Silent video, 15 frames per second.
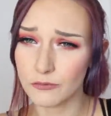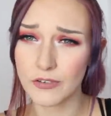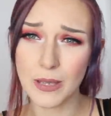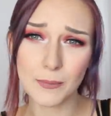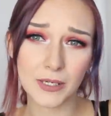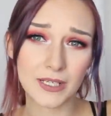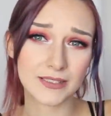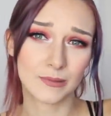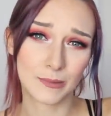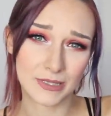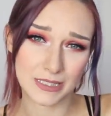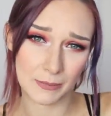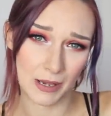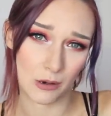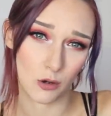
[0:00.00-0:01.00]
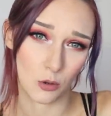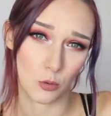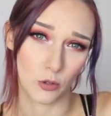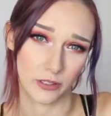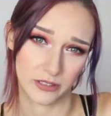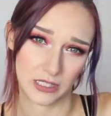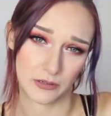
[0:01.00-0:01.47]
Feminism is about
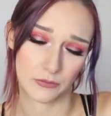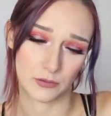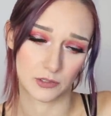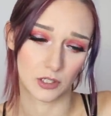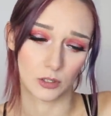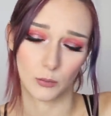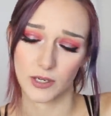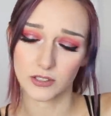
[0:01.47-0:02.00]
equality for all.